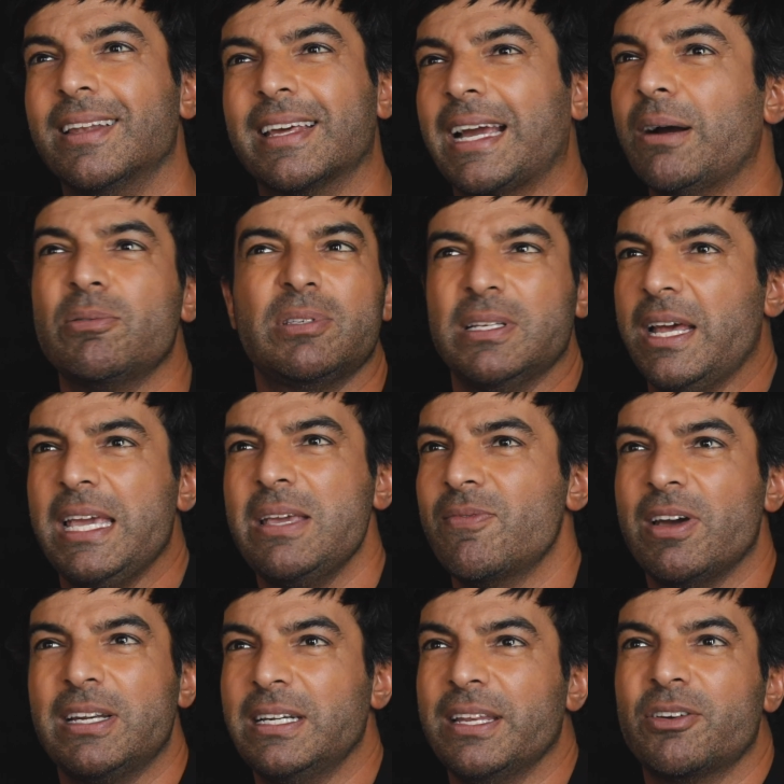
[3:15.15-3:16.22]
Like, I was
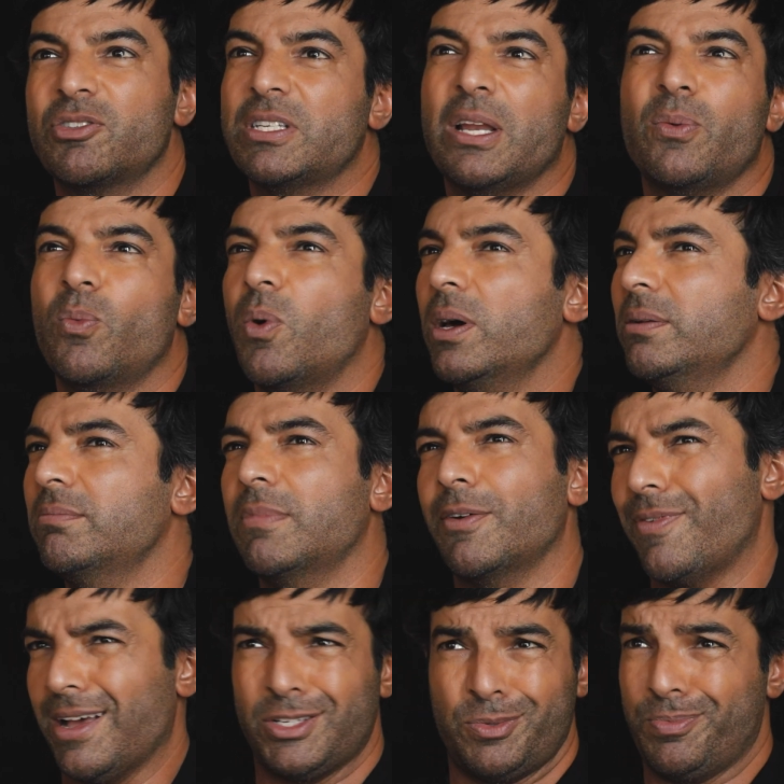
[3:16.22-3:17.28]
naive. I didn't understand what
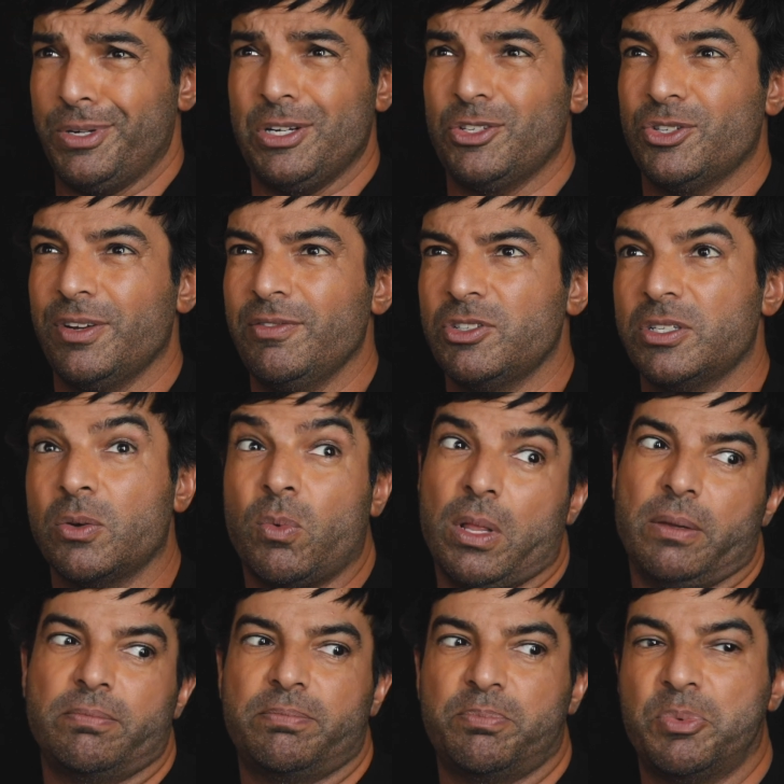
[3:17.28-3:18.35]
a fashion producer even. She's like,
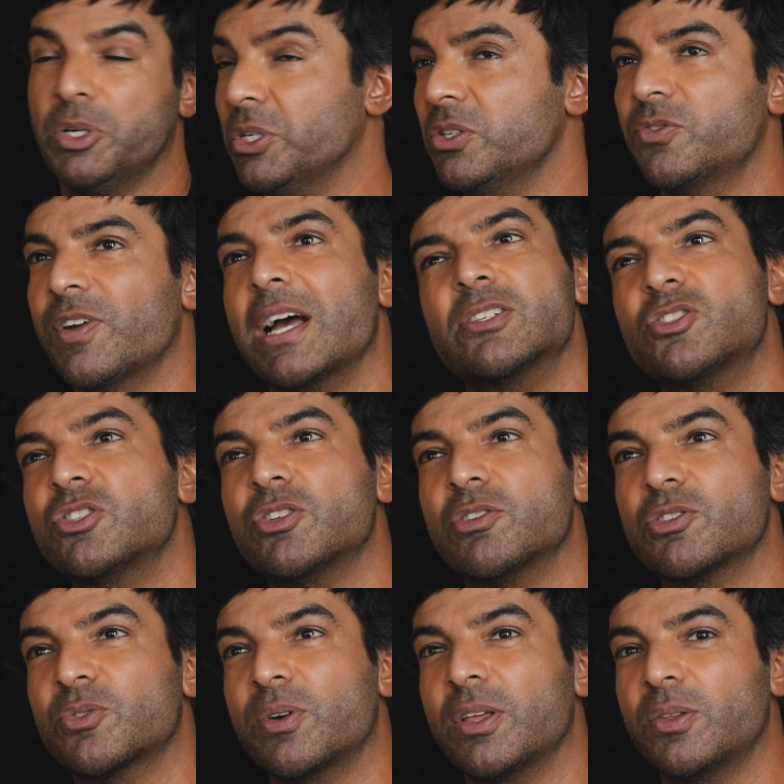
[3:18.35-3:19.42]
"Well, I produce fashion
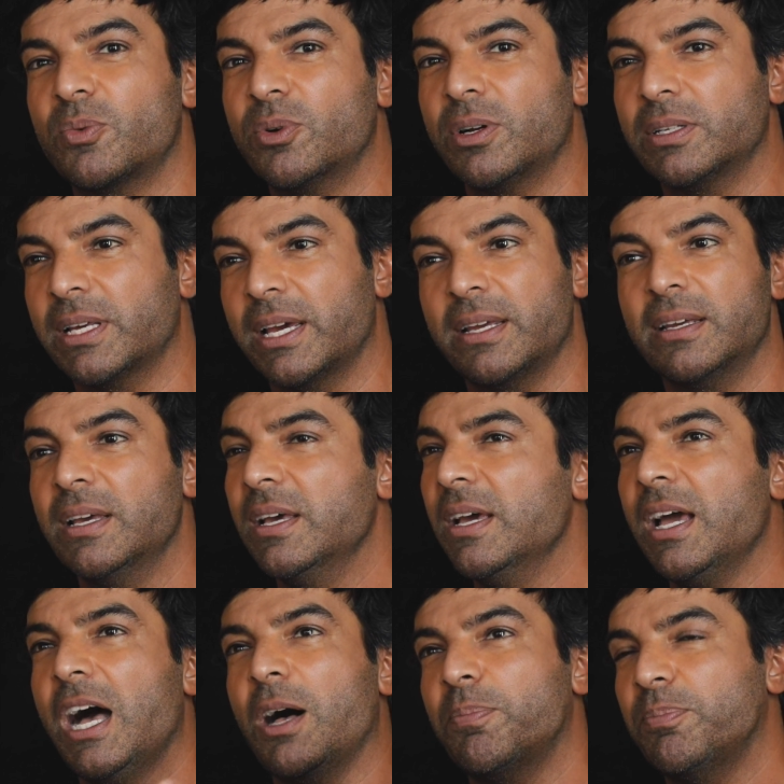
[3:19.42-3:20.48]
shows around the world. I
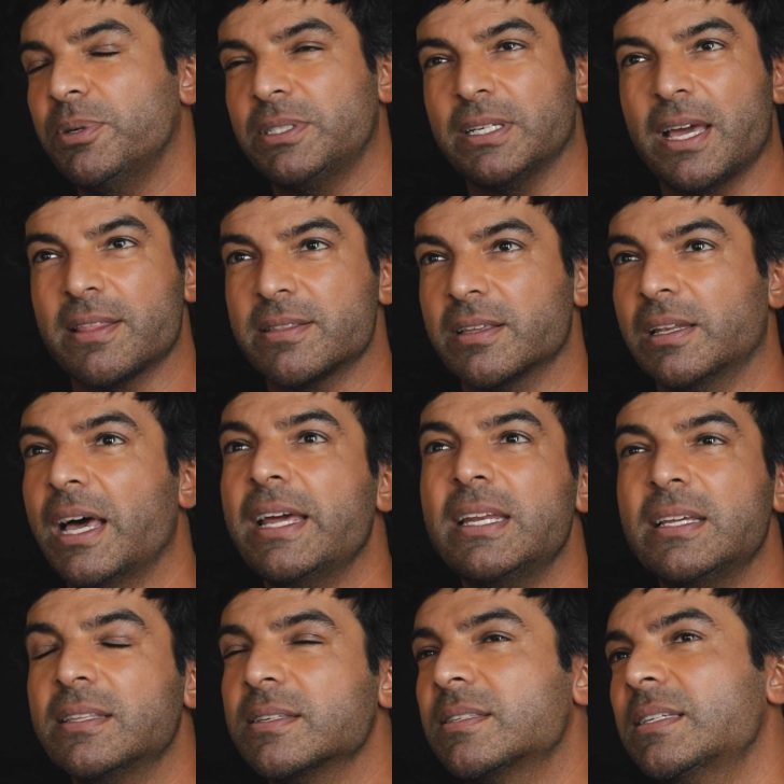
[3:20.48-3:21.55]
help put together the
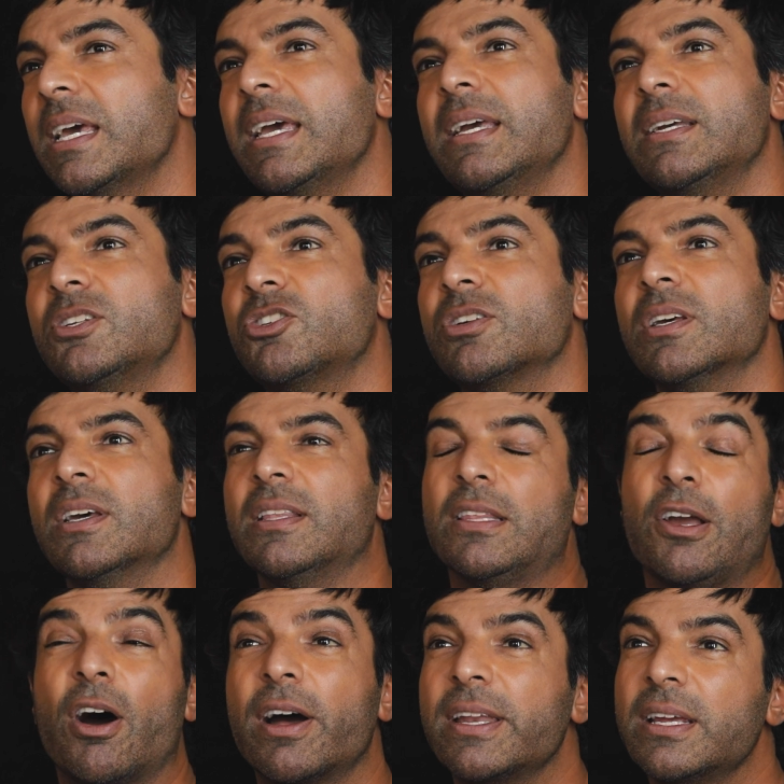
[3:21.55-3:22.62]
lighting, the stage,
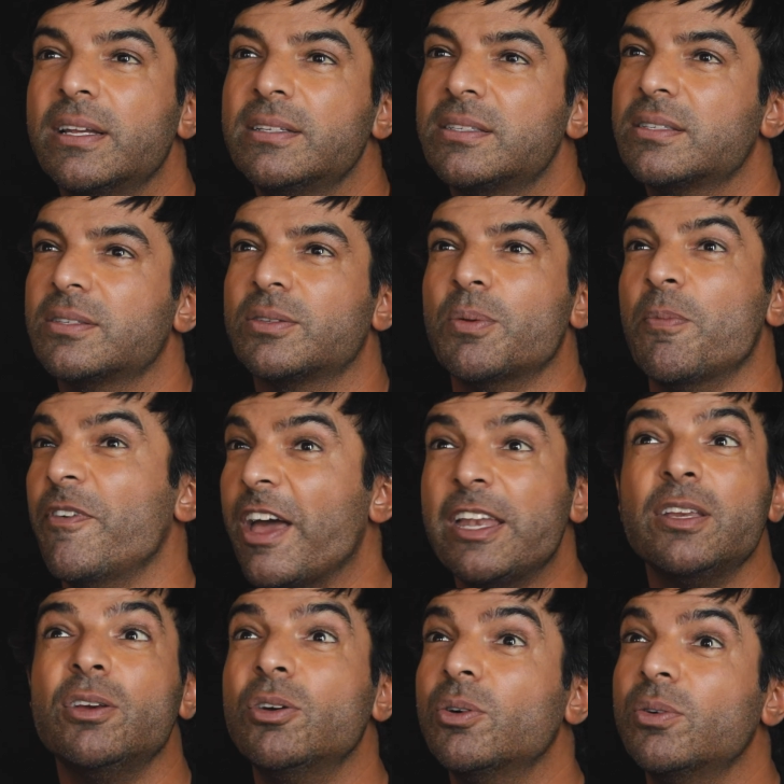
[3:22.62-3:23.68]
the audience, the
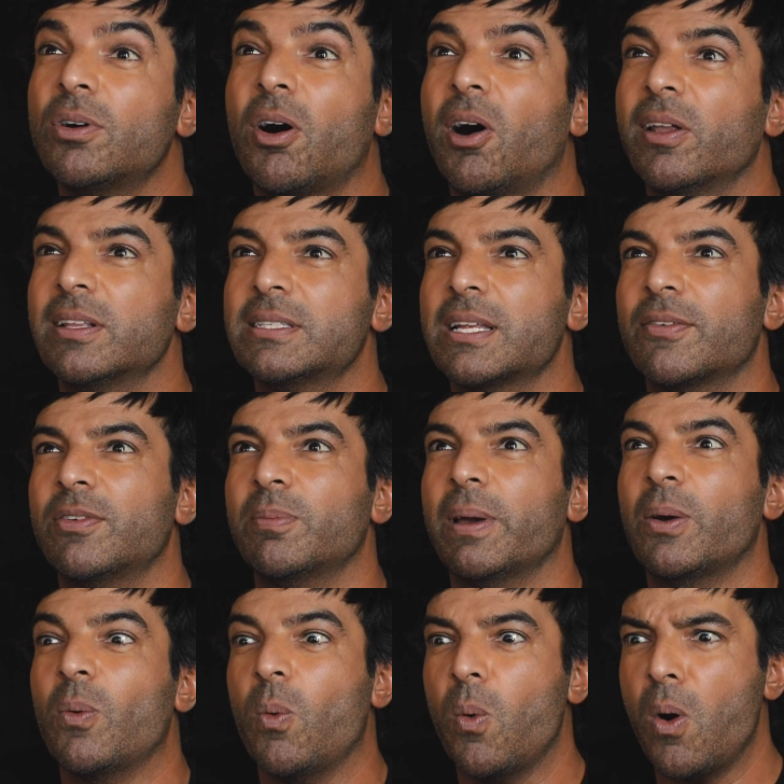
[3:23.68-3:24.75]
venue, all that stuff." And I'm
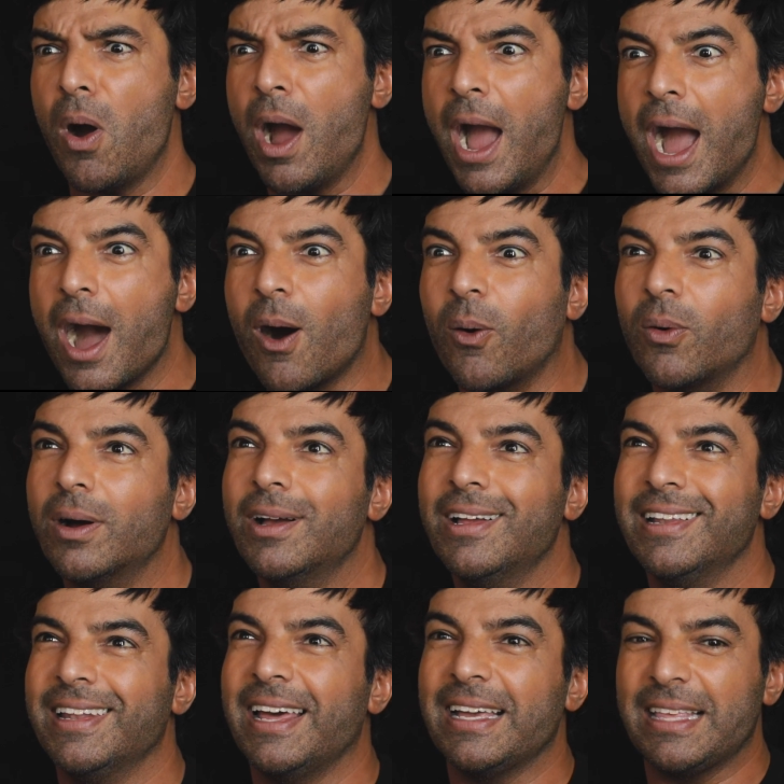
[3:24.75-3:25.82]
like, "Wow."
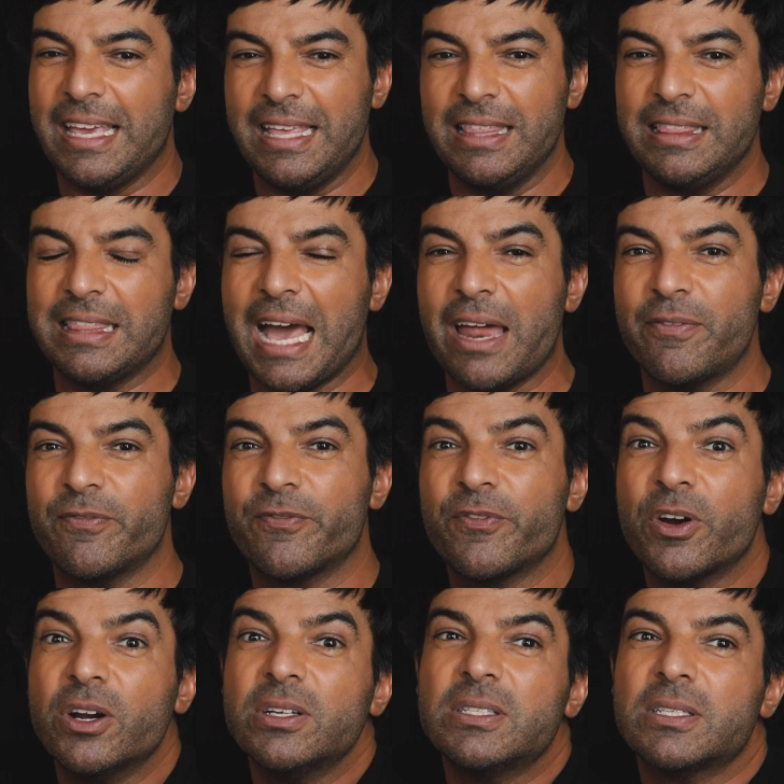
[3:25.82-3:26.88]
Like, that
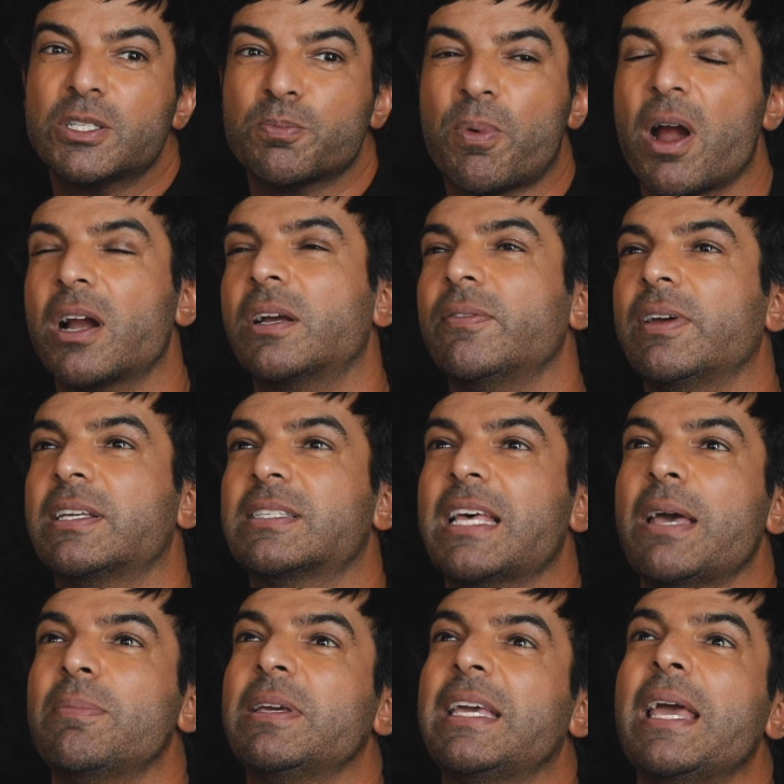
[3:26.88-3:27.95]
first spark of
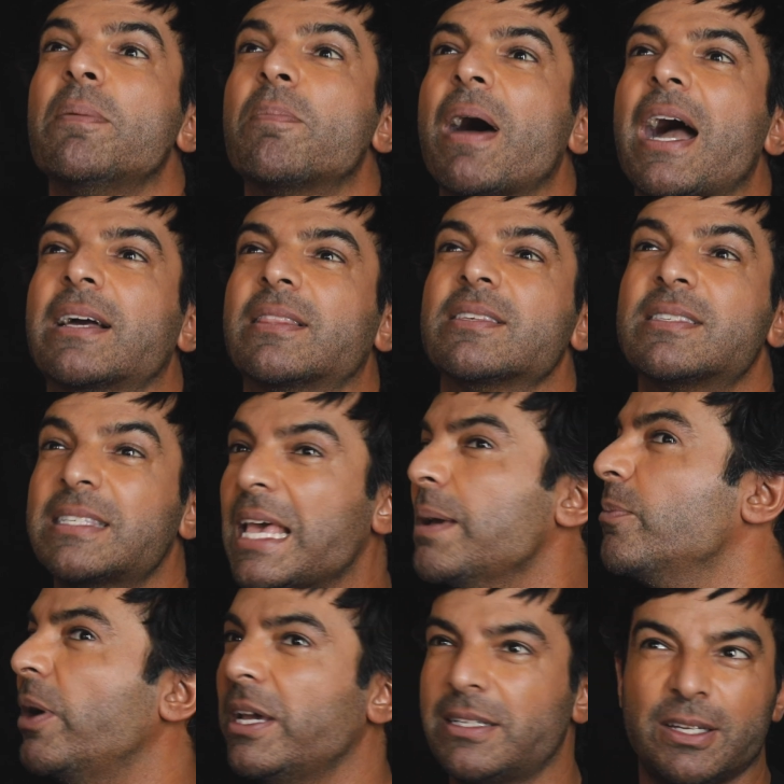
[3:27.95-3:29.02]
excitement came back the
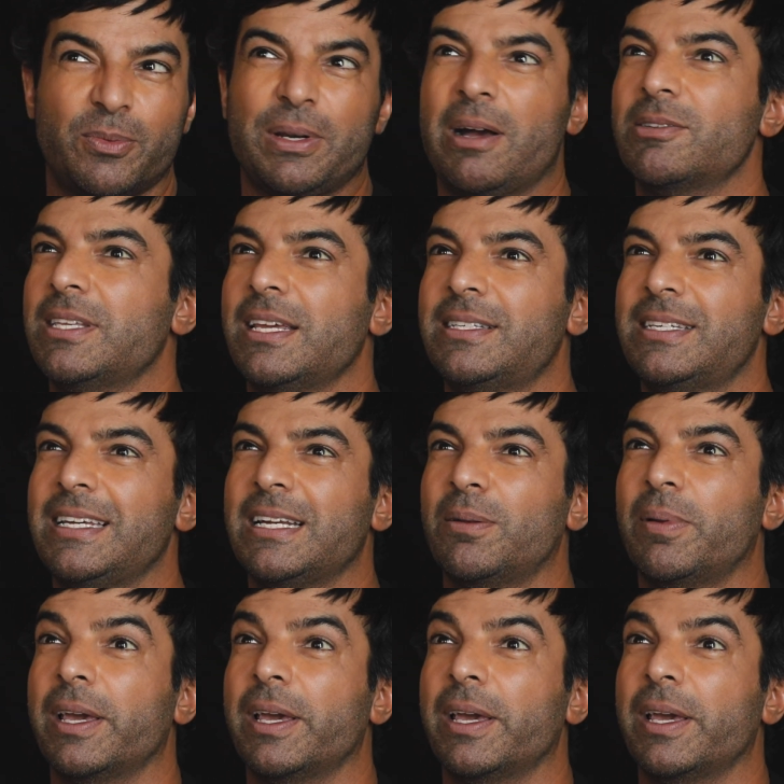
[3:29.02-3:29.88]
same way it did when I was 18.